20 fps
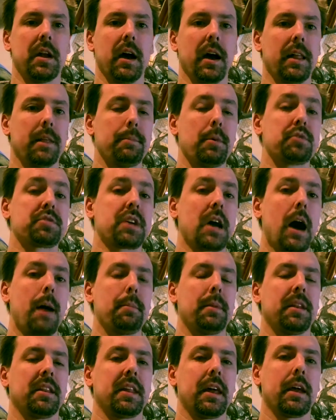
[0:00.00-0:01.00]
The most
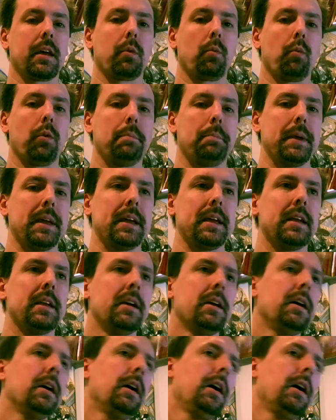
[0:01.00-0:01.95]
common thing would be